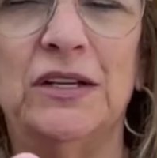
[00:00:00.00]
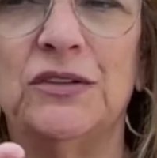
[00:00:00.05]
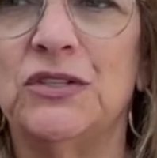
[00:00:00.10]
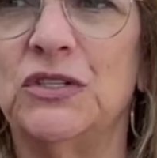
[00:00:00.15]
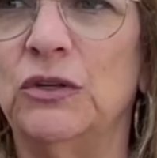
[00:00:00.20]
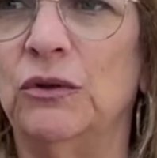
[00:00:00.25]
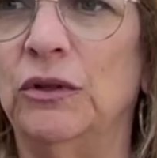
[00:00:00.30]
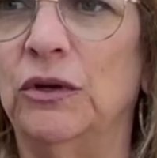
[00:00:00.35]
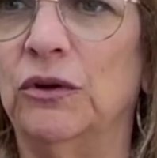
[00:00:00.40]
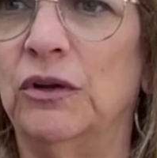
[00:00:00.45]

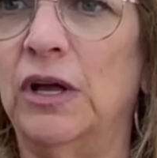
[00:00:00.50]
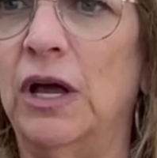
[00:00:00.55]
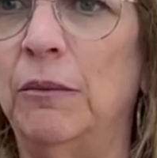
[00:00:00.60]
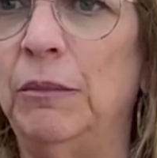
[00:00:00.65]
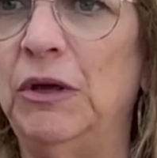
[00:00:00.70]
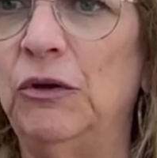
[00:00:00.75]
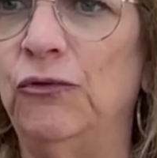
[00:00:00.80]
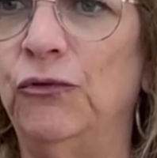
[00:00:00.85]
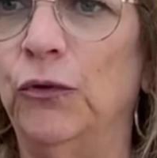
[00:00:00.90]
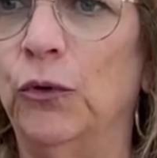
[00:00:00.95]
So they're
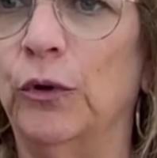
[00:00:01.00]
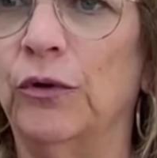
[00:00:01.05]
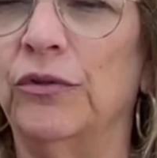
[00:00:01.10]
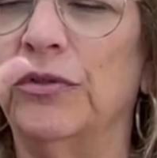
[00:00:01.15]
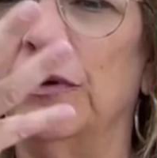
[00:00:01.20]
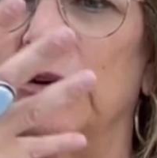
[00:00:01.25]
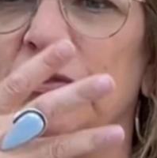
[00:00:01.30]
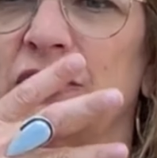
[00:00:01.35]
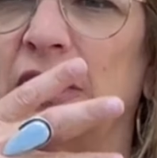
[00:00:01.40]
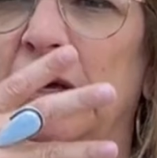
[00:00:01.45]
coming forth,
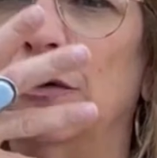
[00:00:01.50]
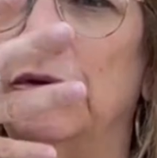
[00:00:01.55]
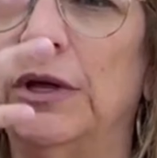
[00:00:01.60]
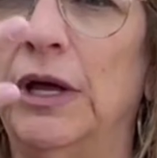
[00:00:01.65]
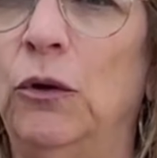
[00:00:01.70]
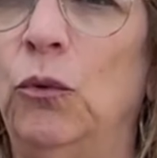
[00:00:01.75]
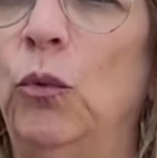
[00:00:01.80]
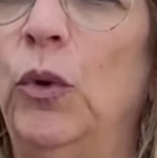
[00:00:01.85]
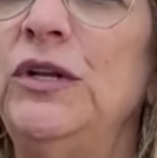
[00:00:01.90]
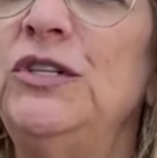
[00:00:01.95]
they're saying, okay,
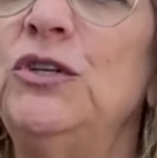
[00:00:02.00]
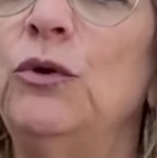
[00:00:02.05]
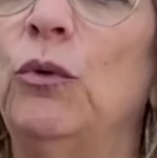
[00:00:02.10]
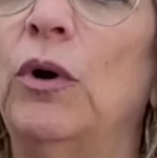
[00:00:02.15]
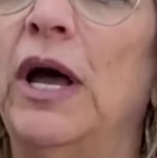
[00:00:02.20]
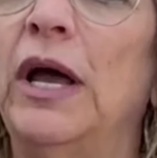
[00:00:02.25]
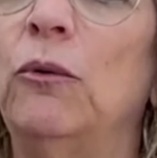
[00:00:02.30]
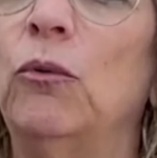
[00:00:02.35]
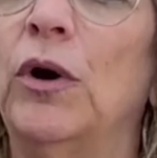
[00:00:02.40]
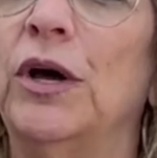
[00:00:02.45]
what do
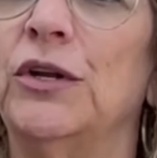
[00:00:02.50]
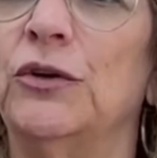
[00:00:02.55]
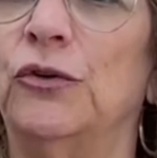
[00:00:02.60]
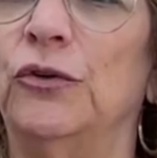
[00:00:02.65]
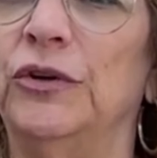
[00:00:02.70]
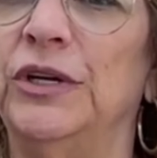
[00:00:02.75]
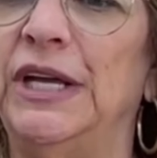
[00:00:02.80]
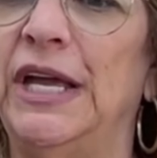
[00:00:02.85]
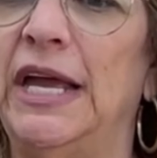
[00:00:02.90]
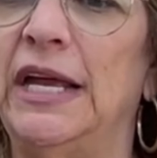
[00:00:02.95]
I want to
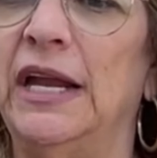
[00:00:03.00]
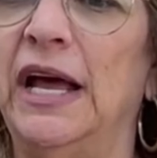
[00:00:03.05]
create?